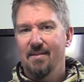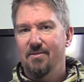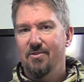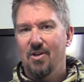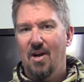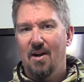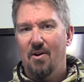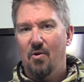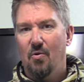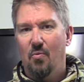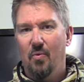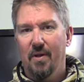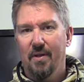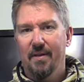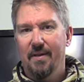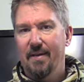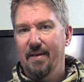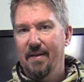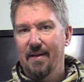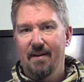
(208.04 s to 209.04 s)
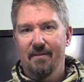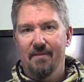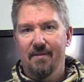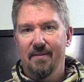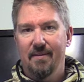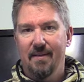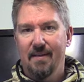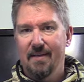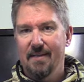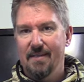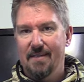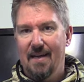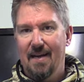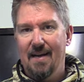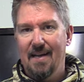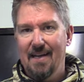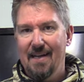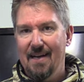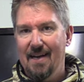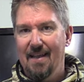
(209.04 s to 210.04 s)
Jocko Willink and everything is
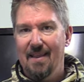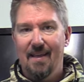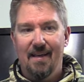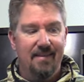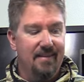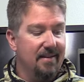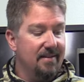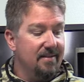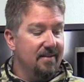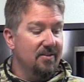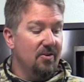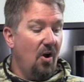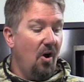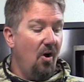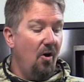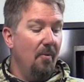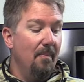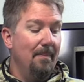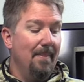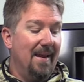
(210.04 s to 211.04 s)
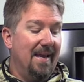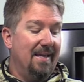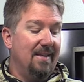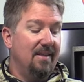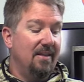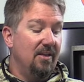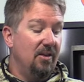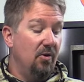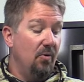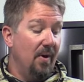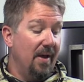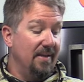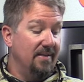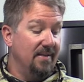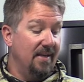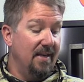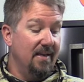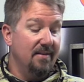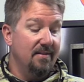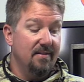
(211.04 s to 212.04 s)
kind of in on that. This is all made in the U
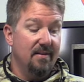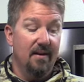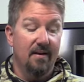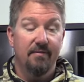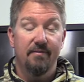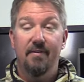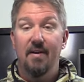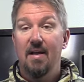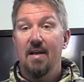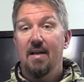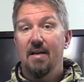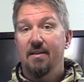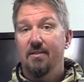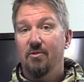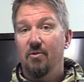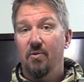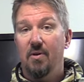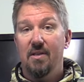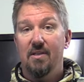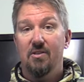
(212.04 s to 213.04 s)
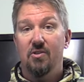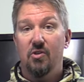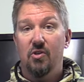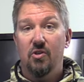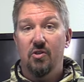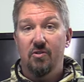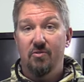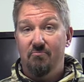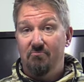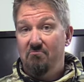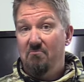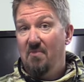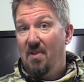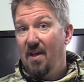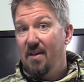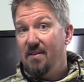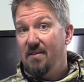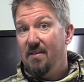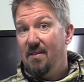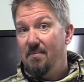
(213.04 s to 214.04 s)
S A stuff. So it's
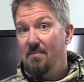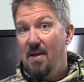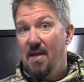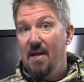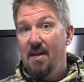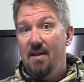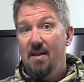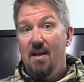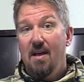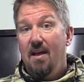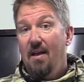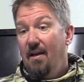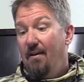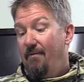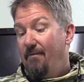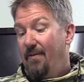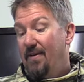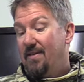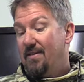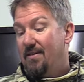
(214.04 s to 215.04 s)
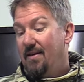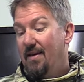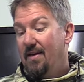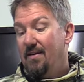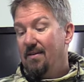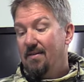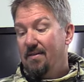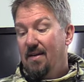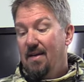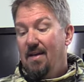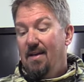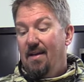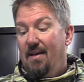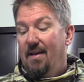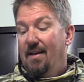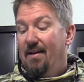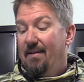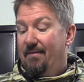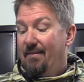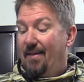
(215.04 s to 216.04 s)
nicely made, fits nice,
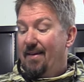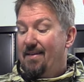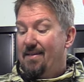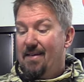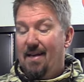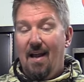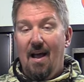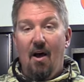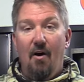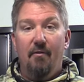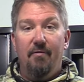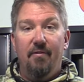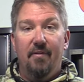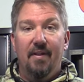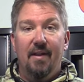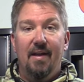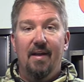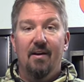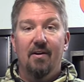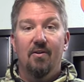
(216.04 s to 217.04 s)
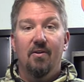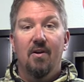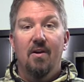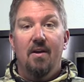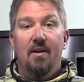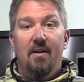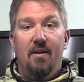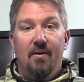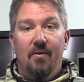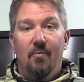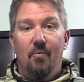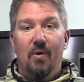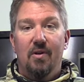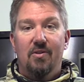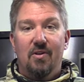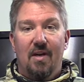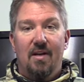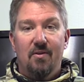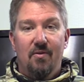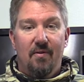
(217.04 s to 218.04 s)
and like I said, alpha layer,
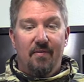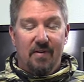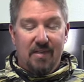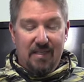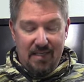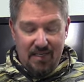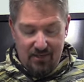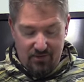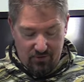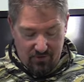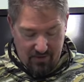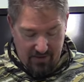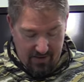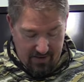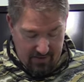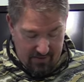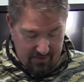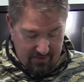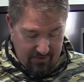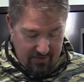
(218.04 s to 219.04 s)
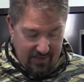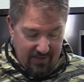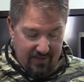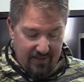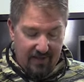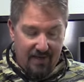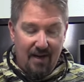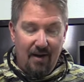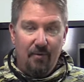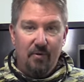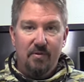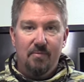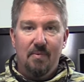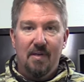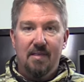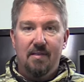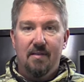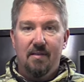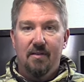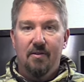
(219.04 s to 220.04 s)
which I do have a t-shirt on underneath it now, which
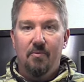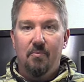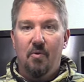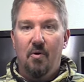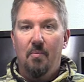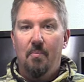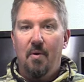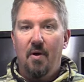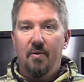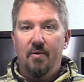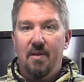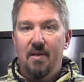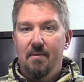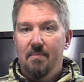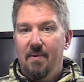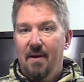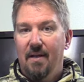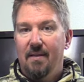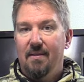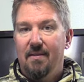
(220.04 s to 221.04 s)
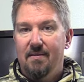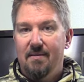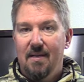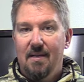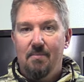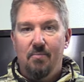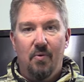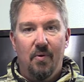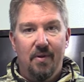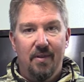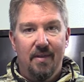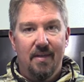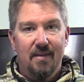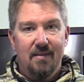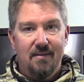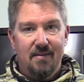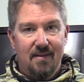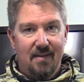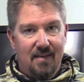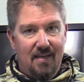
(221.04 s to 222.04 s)
makes it a little more bulky, but at the same point,
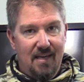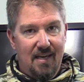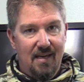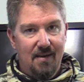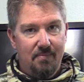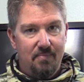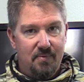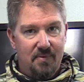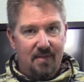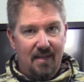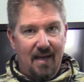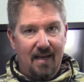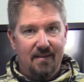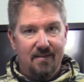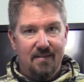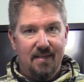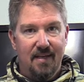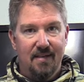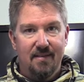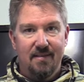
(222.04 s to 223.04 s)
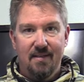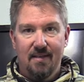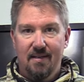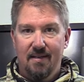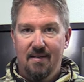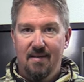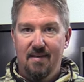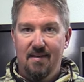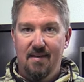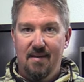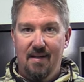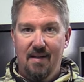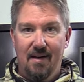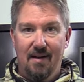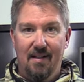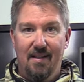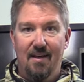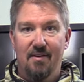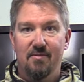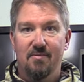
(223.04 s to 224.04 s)
this keeps that scent in and
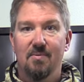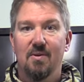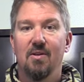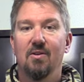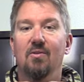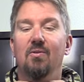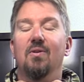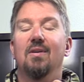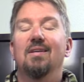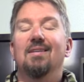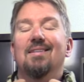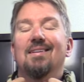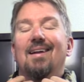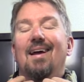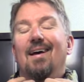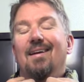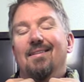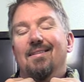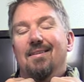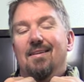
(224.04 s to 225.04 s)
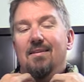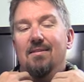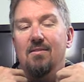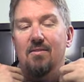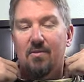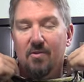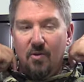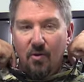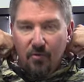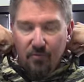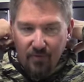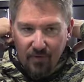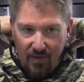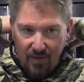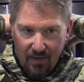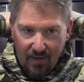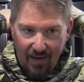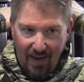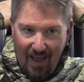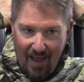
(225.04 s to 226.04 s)
allows me to do things. It's goofy.
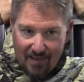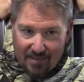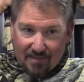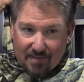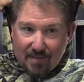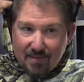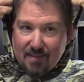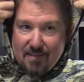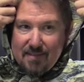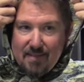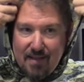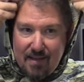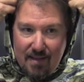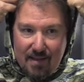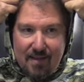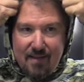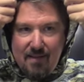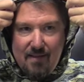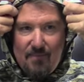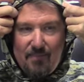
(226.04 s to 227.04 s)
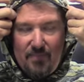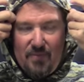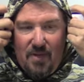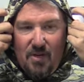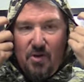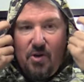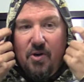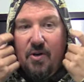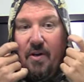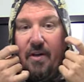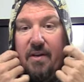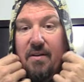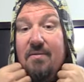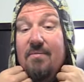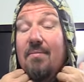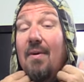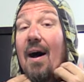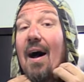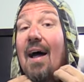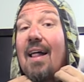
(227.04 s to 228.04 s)
It has this hood.
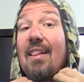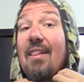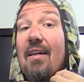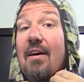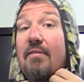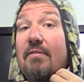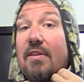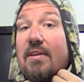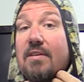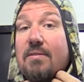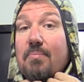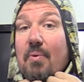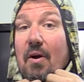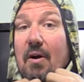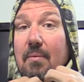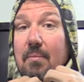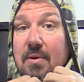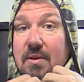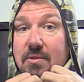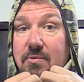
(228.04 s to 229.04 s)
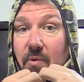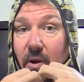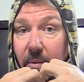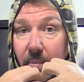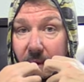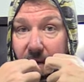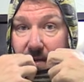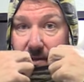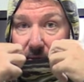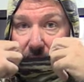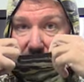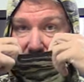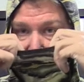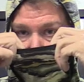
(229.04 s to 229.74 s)
I love this part because when I'm in a tree